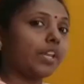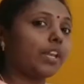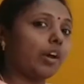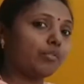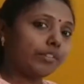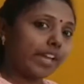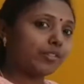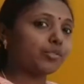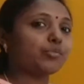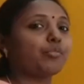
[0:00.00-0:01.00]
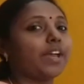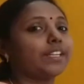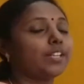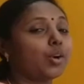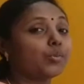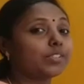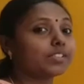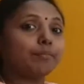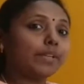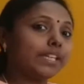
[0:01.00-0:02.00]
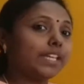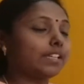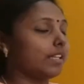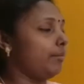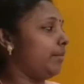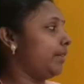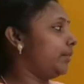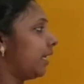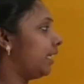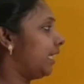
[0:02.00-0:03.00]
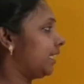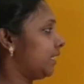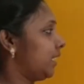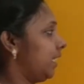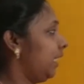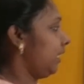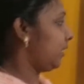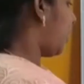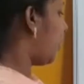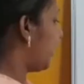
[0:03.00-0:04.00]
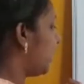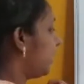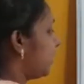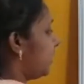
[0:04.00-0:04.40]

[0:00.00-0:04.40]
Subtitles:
Now we have to find out bigger number. Let's see how it is.